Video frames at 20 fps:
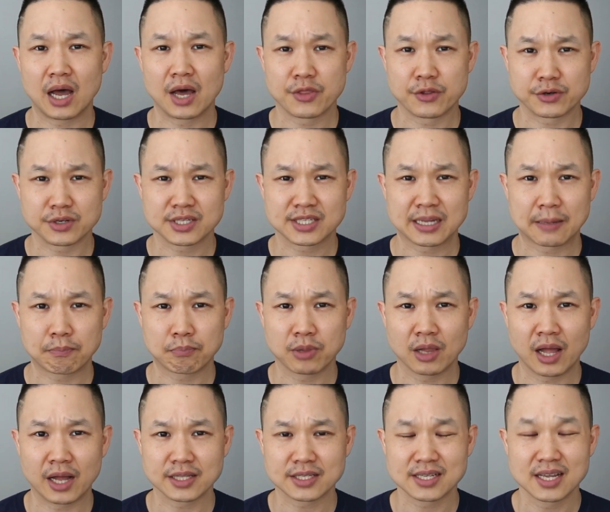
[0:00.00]
other
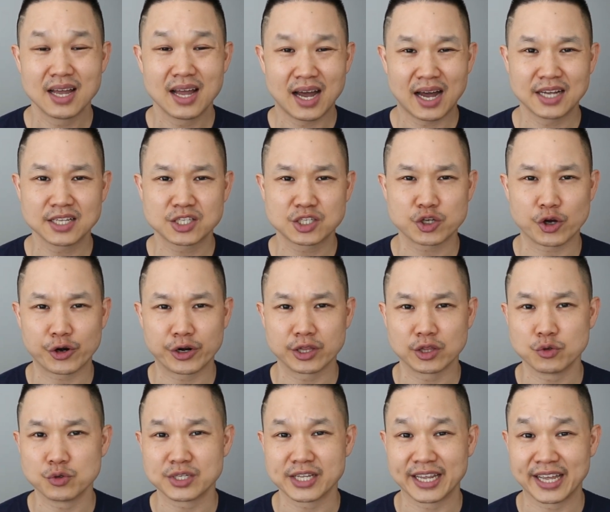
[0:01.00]
subplots, I
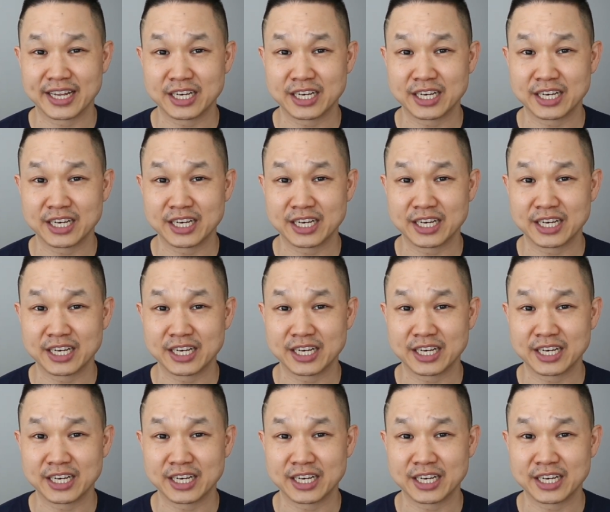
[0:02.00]
started losing